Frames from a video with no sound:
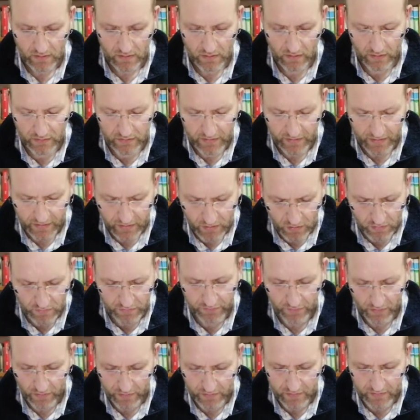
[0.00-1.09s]
Oh, thank you,
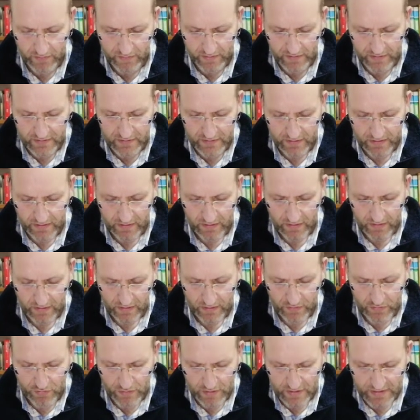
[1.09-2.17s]
Father, that
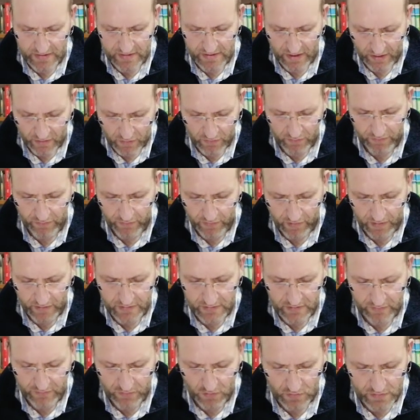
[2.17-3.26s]
through the
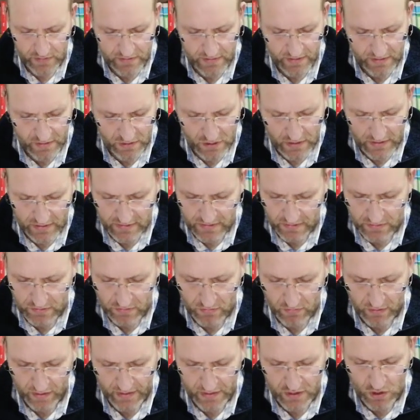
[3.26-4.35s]
sacrifice of your Son Jesus
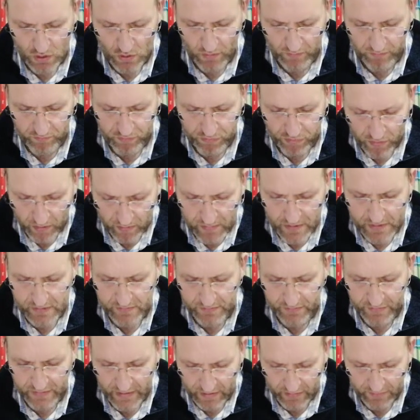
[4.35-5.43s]
Christ, you have promised
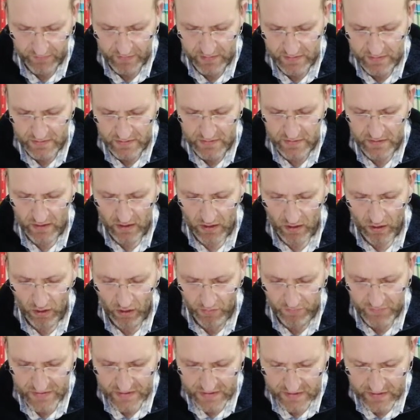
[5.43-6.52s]
forgiveness
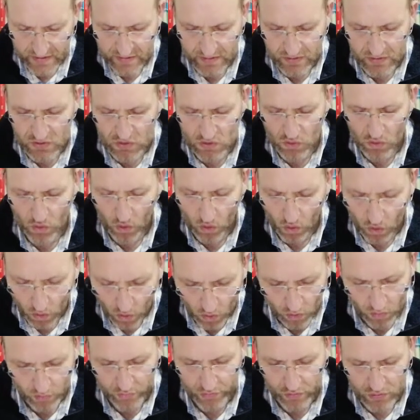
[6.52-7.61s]
of sins to
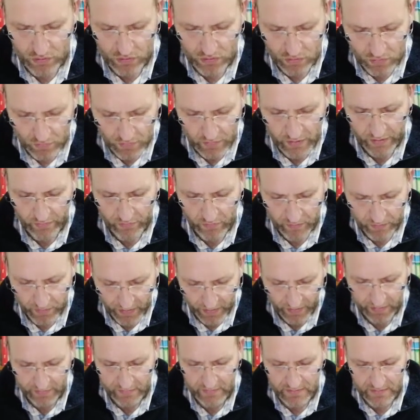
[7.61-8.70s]
all who truly
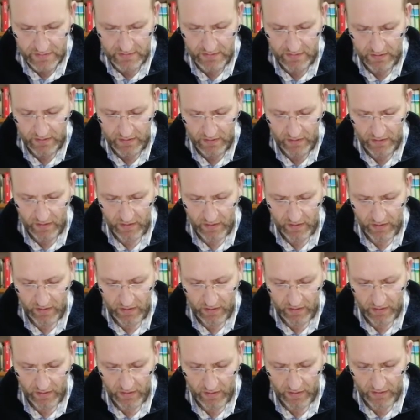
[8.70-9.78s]
repent
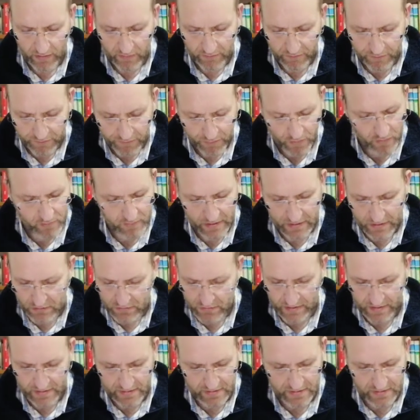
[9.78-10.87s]
and firmly
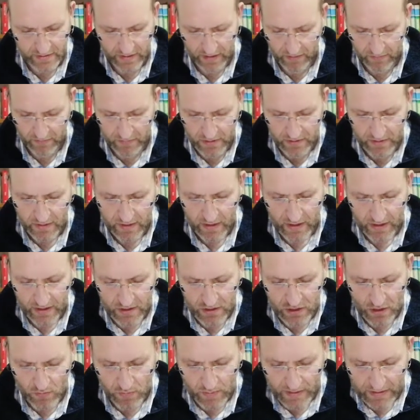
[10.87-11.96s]
trust in him. And,
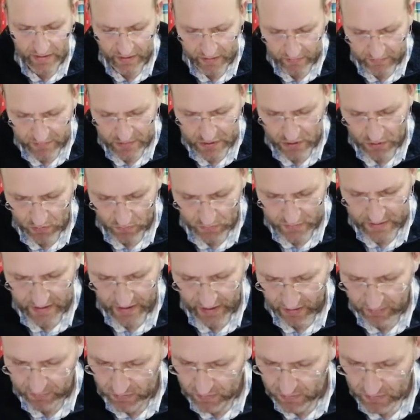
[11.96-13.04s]
and so we come to your
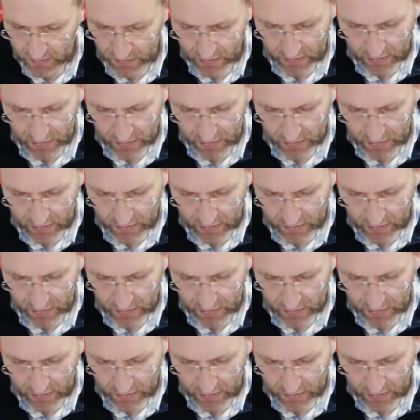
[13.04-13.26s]
table